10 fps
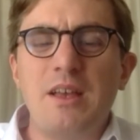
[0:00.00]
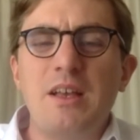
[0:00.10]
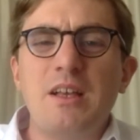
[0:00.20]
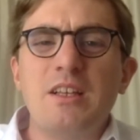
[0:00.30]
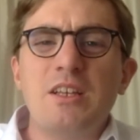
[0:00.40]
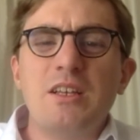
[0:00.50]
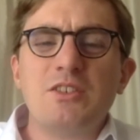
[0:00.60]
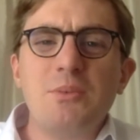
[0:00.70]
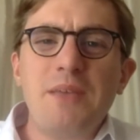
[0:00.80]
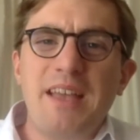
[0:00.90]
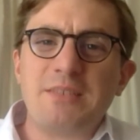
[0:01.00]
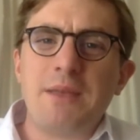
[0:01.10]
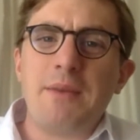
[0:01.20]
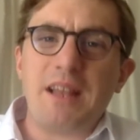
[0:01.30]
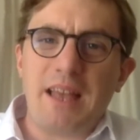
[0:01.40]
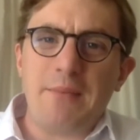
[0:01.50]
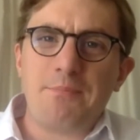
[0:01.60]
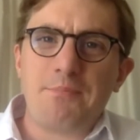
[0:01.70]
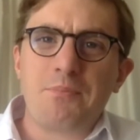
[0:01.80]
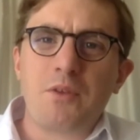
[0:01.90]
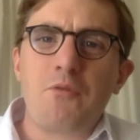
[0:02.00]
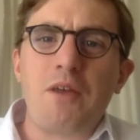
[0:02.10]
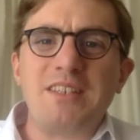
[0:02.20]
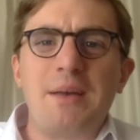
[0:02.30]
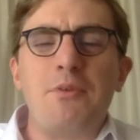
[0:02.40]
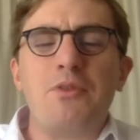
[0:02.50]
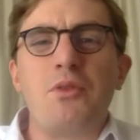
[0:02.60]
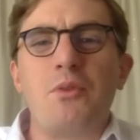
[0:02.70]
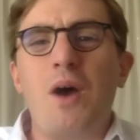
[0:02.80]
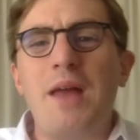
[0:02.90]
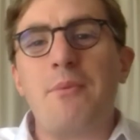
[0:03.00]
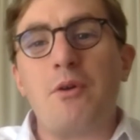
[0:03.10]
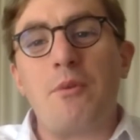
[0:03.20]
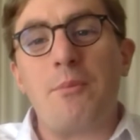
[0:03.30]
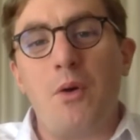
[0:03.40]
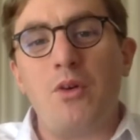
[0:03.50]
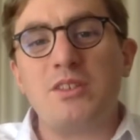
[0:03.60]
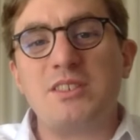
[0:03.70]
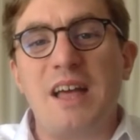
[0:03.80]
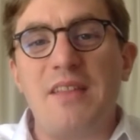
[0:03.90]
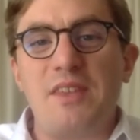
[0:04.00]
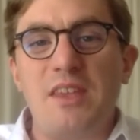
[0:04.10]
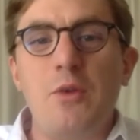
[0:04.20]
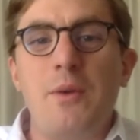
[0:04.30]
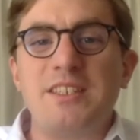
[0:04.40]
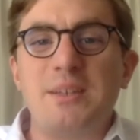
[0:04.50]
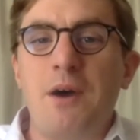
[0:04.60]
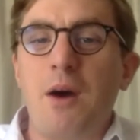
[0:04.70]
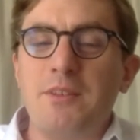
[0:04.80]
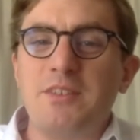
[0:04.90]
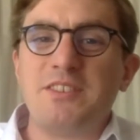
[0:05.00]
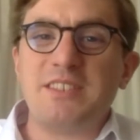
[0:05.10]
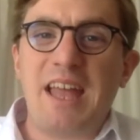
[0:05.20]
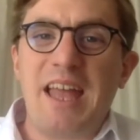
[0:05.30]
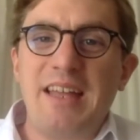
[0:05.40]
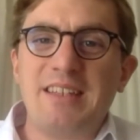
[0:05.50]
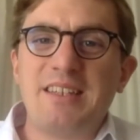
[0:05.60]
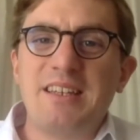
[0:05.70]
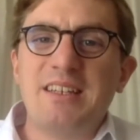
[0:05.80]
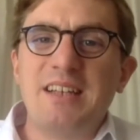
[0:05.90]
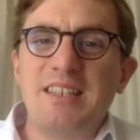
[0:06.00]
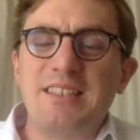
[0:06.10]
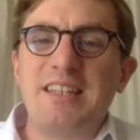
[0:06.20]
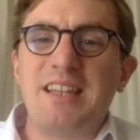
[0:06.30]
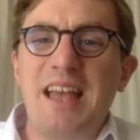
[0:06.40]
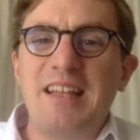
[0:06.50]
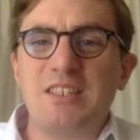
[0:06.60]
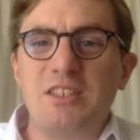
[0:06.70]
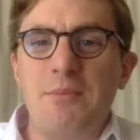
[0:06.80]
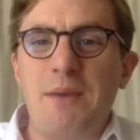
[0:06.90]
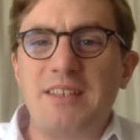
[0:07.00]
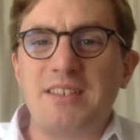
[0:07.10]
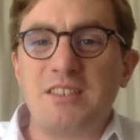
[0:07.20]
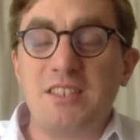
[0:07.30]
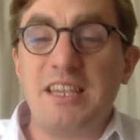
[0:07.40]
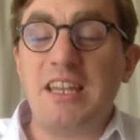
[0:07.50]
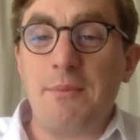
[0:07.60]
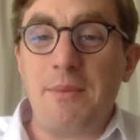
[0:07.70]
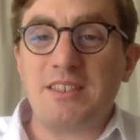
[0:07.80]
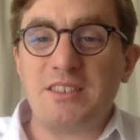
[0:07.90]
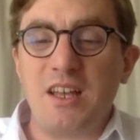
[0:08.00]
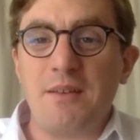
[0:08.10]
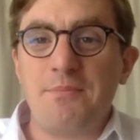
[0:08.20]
Some cases may be clear. For example, that the White Book reports that the US Department of State has sent a letter to the senior master